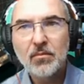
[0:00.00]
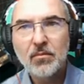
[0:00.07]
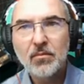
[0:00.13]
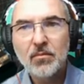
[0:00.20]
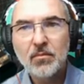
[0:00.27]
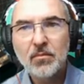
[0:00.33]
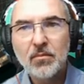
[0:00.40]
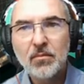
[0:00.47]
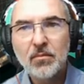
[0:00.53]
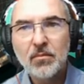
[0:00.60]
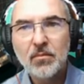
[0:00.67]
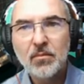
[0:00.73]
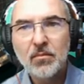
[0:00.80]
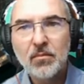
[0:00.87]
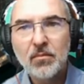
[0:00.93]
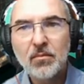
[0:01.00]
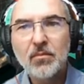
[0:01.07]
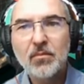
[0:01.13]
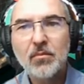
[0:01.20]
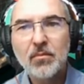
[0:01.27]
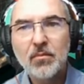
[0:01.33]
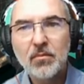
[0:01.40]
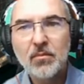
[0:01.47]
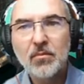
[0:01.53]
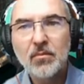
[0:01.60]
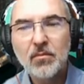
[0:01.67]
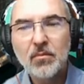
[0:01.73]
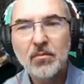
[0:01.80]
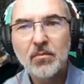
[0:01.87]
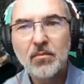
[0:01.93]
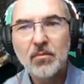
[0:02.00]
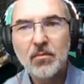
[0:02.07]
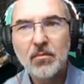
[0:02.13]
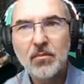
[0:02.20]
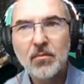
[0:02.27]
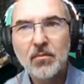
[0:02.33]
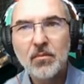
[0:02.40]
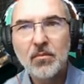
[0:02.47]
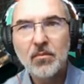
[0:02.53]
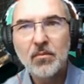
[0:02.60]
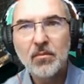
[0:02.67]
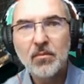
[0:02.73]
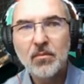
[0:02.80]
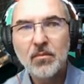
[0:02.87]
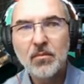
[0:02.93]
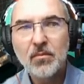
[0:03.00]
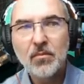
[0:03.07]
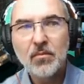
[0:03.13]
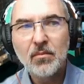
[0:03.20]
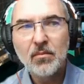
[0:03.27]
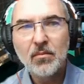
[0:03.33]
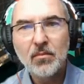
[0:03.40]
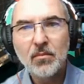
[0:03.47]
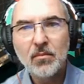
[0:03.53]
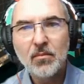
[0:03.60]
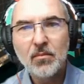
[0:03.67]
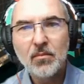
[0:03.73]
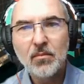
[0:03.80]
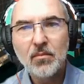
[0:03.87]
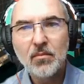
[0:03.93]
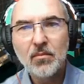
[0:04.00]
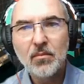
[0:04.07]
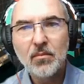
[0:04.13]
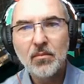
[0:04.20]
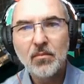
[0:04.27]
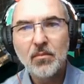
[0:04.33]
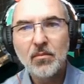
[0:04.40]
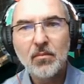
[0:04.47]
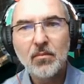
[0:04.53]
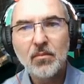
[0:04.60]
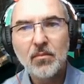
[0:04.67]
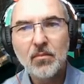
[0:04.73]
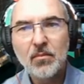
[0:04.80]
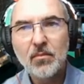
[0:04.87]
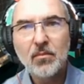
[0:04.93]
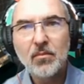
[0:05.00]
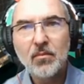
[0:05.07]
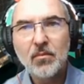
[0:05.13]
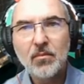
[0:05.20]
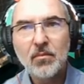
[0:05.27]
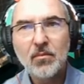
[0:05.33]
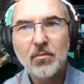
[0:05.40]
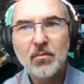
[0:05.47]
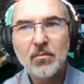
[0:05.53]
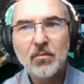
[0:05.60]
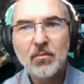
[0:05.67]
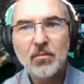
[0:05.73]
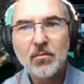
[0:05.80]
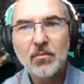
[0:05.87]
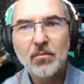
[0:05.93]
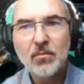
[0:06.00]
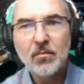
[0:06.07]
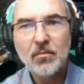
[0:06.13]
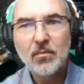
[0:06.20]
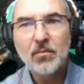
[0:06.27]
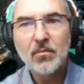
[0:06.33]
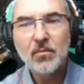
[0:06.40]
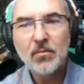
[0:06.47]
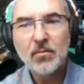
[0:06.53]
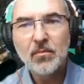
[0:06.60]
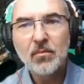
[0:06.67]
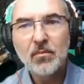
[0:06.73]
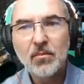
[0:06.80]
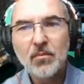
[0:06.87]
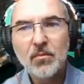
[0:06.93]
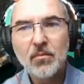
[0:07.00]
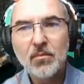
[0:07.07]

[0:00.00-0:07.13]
This person isn't speaking.